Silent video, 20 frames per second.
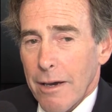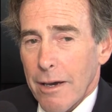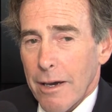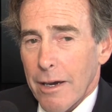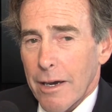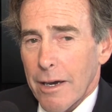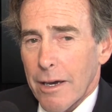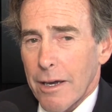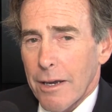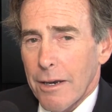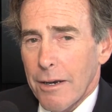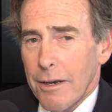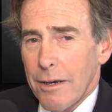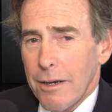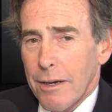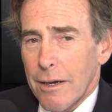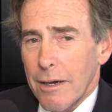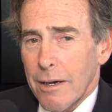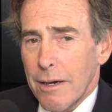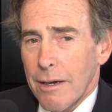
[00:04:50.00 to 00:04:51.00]

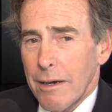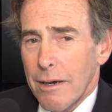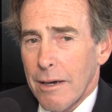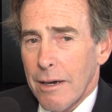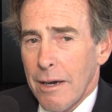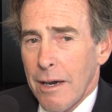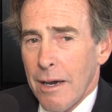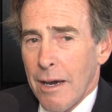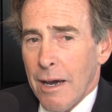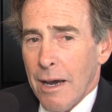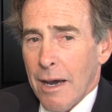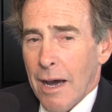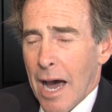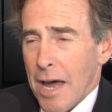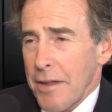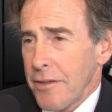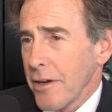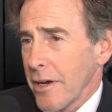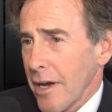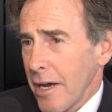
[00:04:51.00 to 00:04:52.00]
And
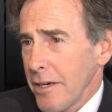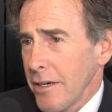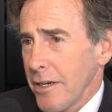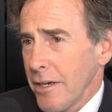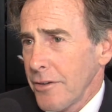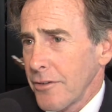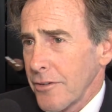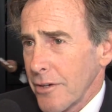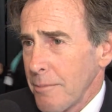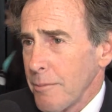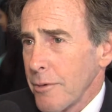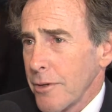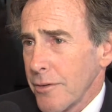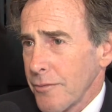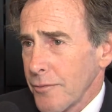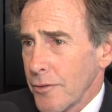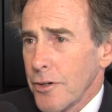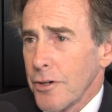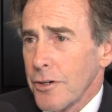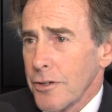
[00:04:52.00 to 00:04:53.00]
I think I did some of the
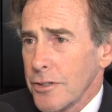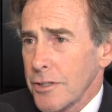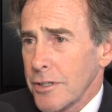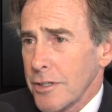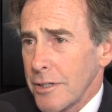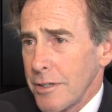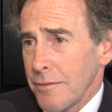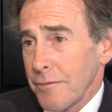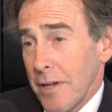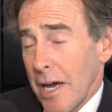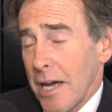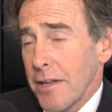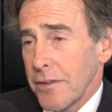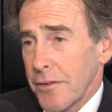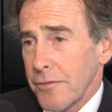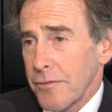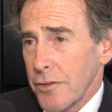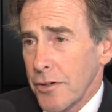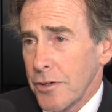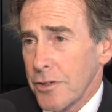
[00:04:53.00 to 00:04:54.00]
first, if not
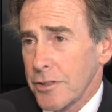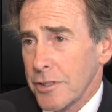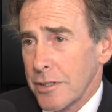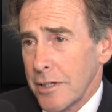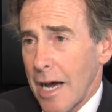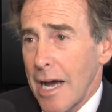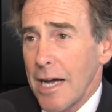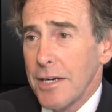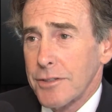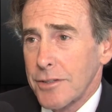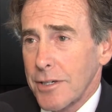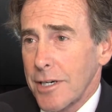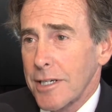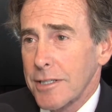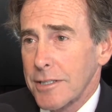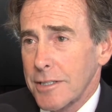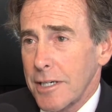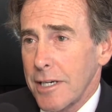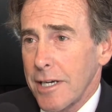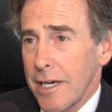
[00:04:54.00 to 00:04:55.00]
the first,
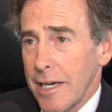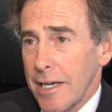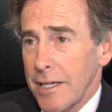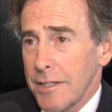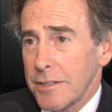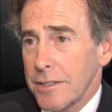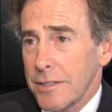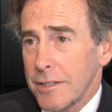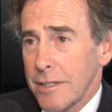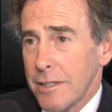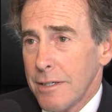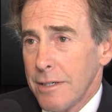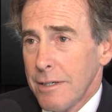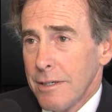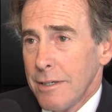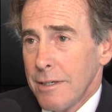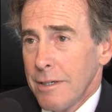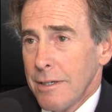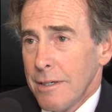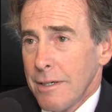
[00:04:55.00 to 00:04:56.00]
contrast-enhanced
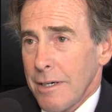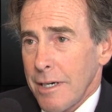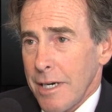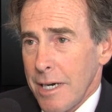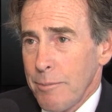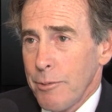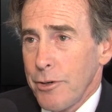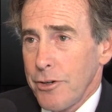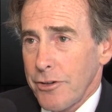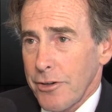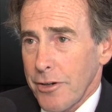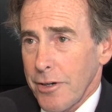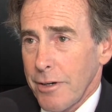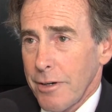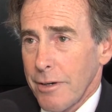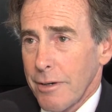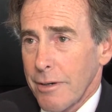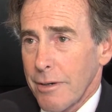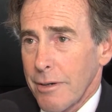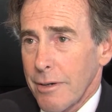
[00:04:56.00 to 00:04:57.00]

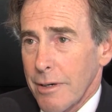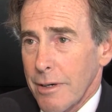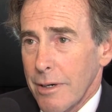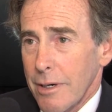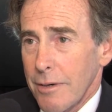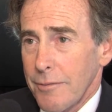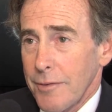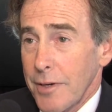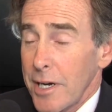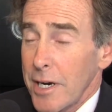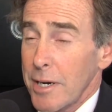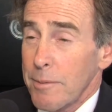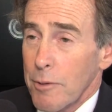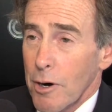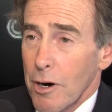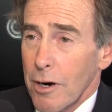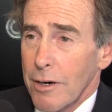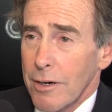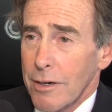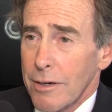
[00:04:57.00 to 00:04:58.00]
imaging of
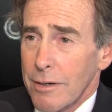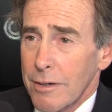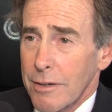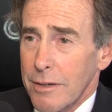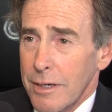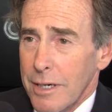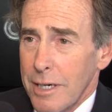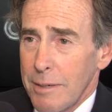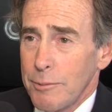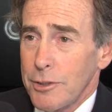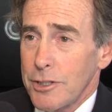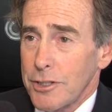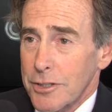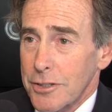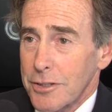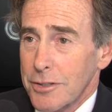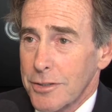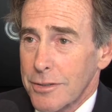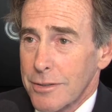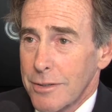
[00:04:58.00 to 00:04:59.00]
NMR
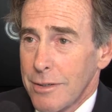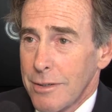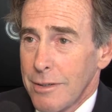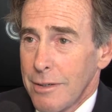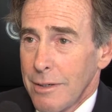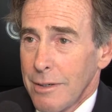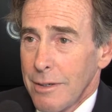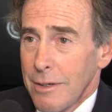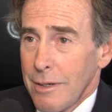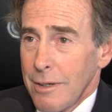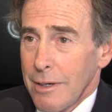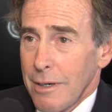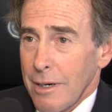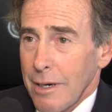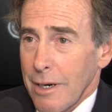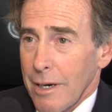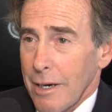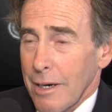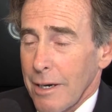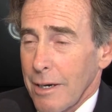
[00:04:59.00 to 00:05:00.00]
images,
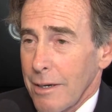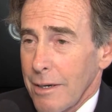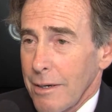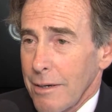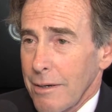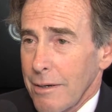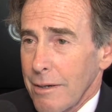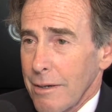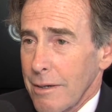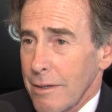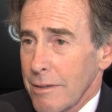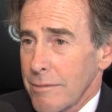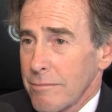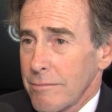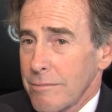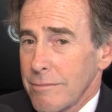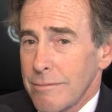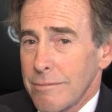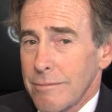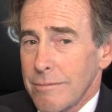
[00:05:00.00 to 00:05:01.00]
and
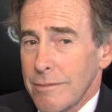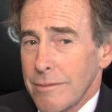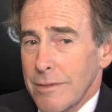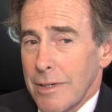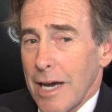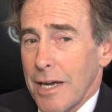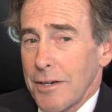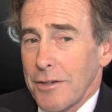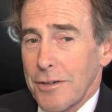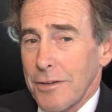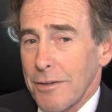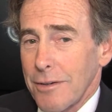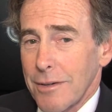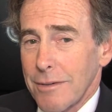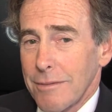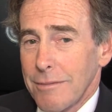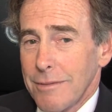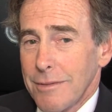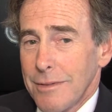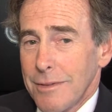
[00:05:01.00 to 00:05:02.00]
got to
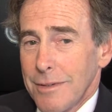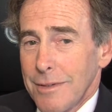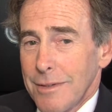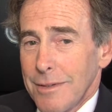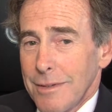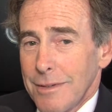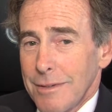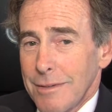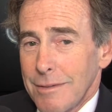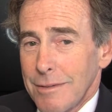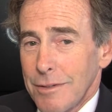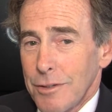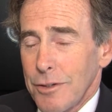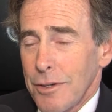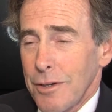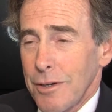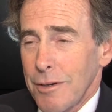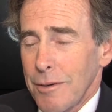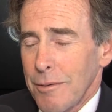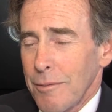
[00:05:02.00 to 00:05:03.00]

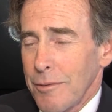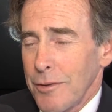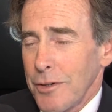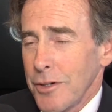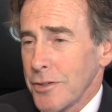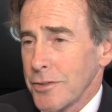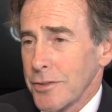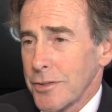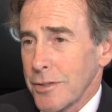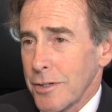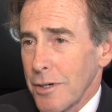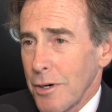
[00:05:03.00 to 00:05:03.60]
just